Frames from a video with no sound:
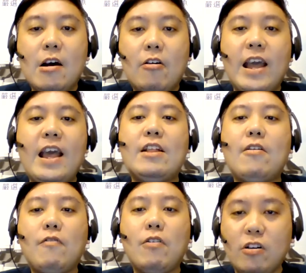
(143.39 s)
Okay, and
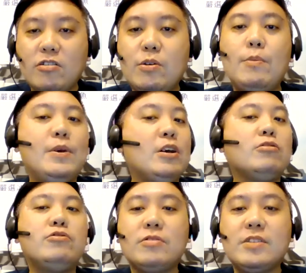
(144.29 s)
of course, doctor will be
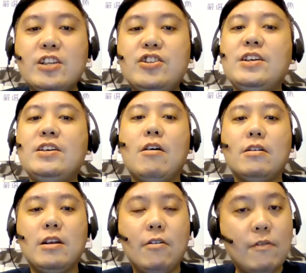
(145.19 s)
also touching
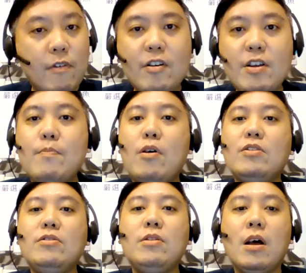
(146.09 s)
on our very
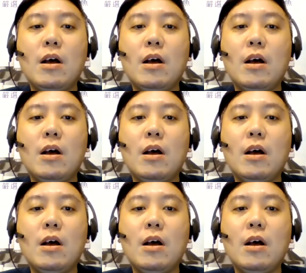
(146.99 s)
important